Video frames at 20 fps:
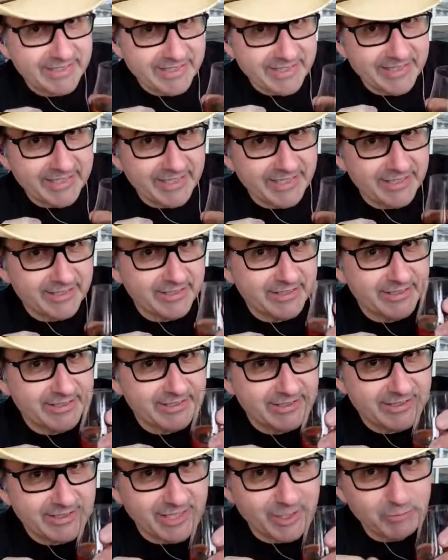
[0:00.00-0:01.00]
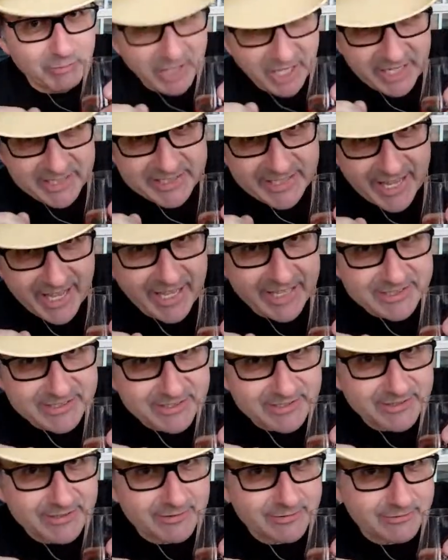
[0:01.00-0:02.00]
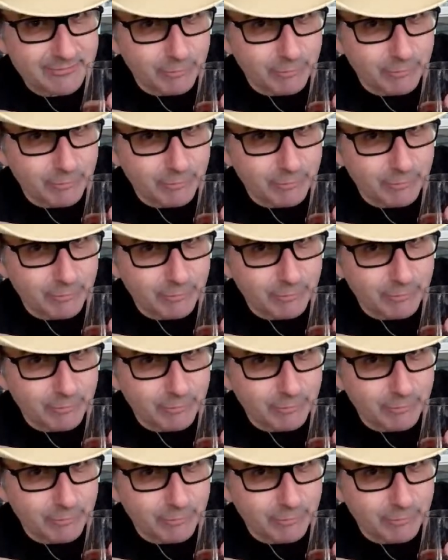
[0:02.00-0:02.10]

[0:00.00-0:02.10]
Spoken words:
in the podcast